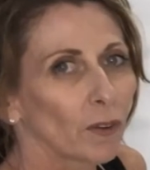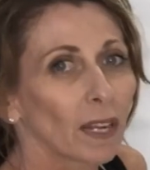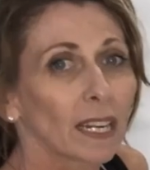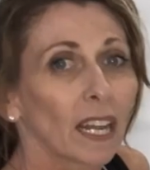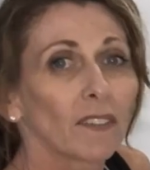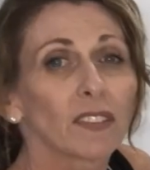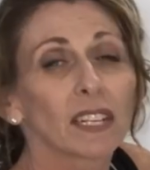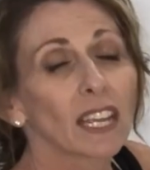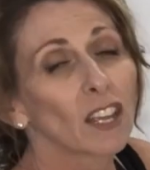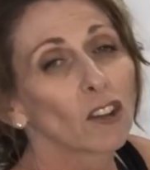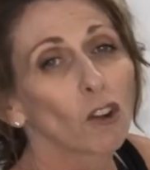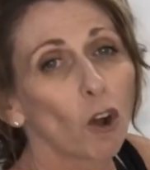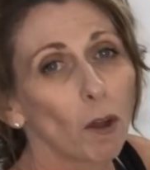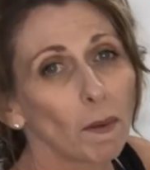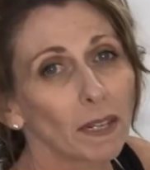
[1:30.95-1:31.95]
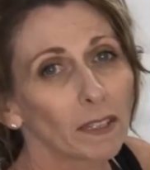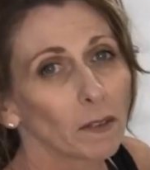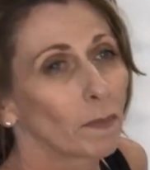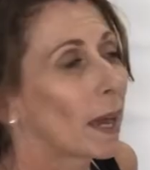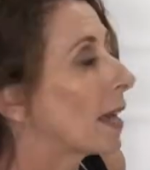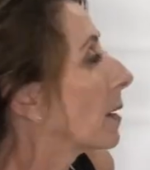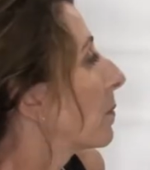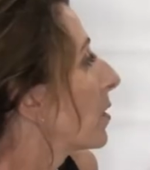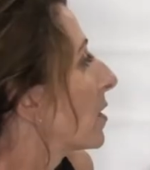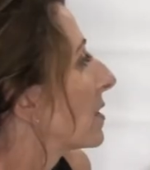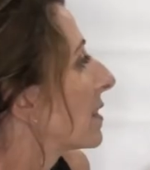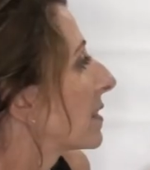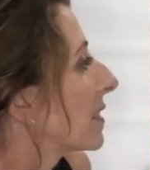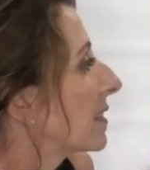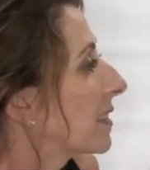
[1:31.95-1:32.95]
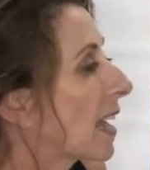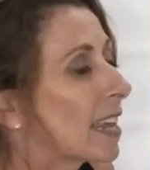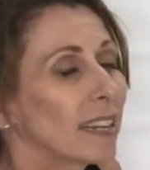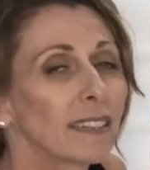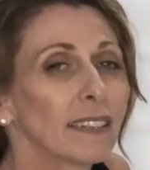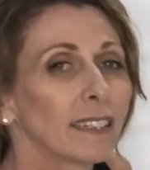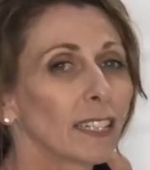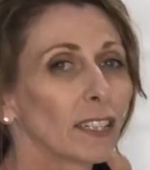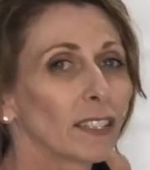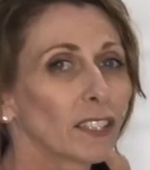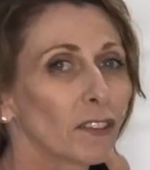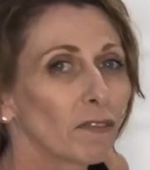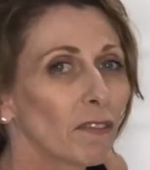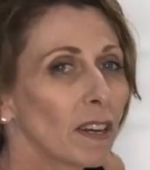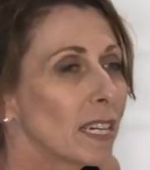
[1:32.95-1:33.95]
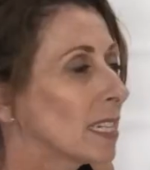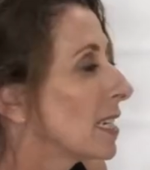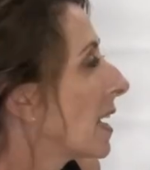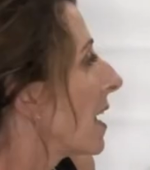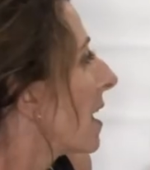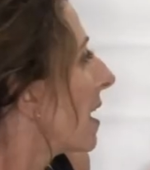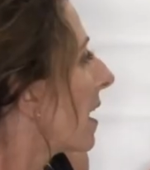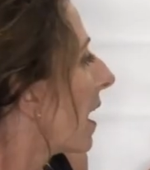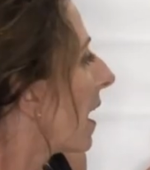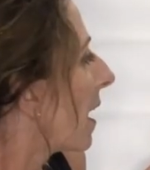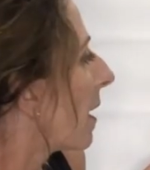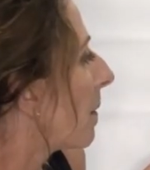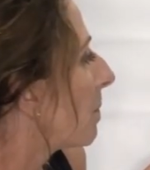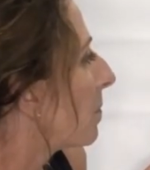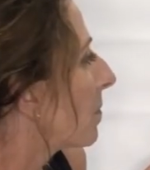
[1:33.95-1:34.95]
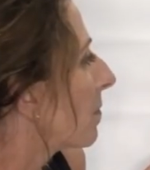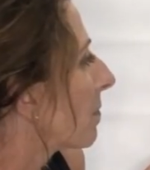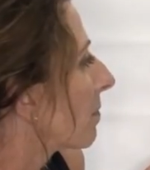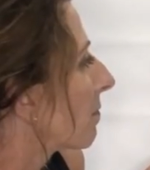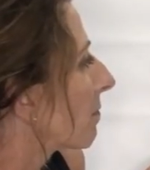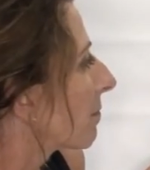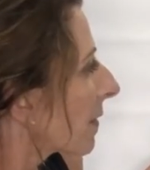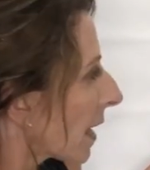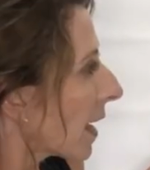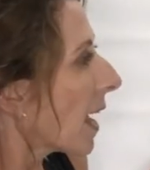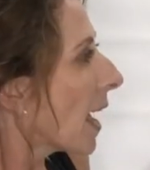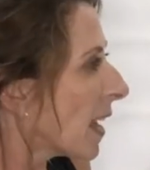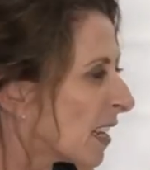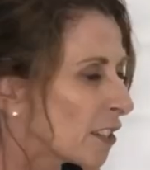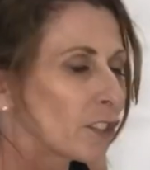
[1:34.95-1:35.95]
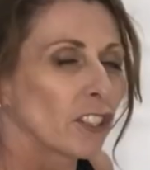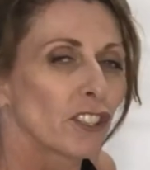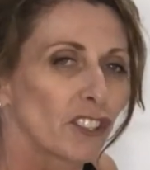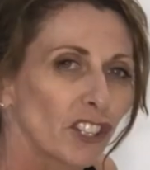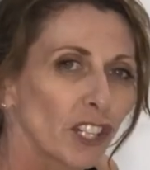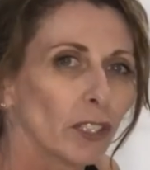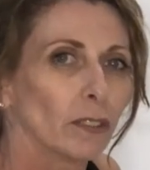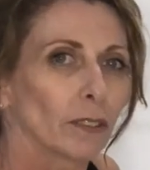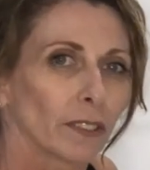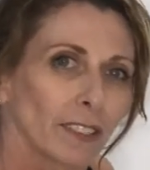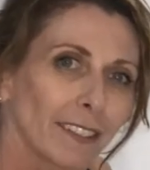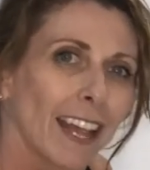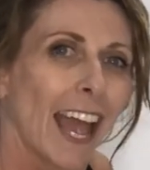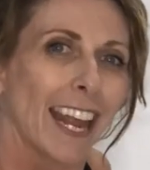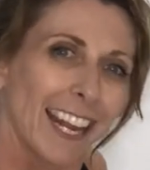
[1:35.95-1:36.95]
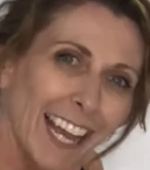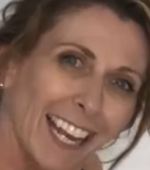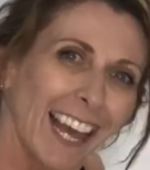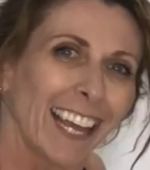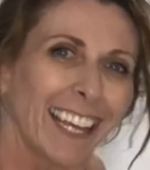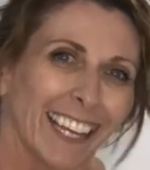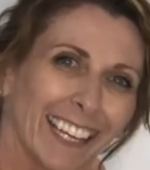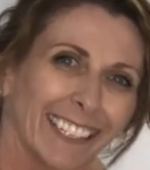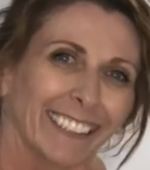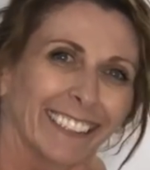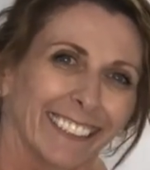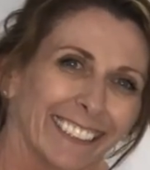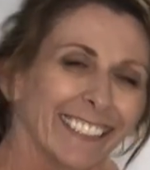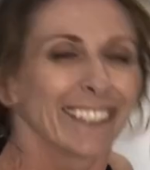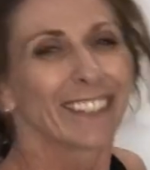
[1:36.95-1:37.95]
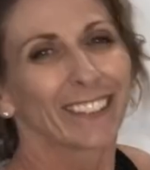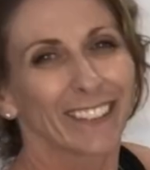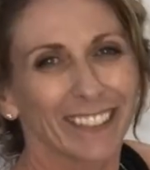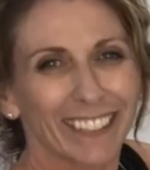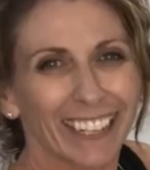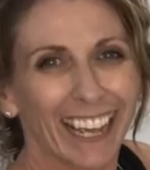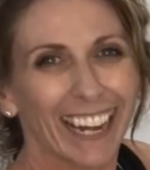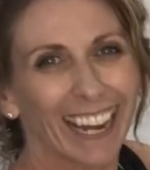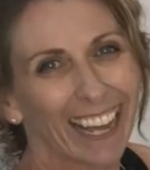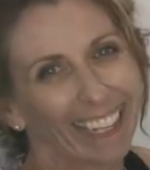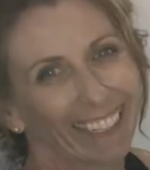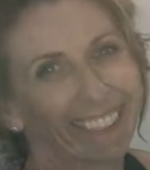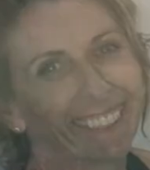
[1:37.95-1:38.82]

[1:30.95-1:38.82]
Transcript: I'd love to get your comments about it because, as I say, it is a little different um, and it's just chilled and I like it. Talk to you later.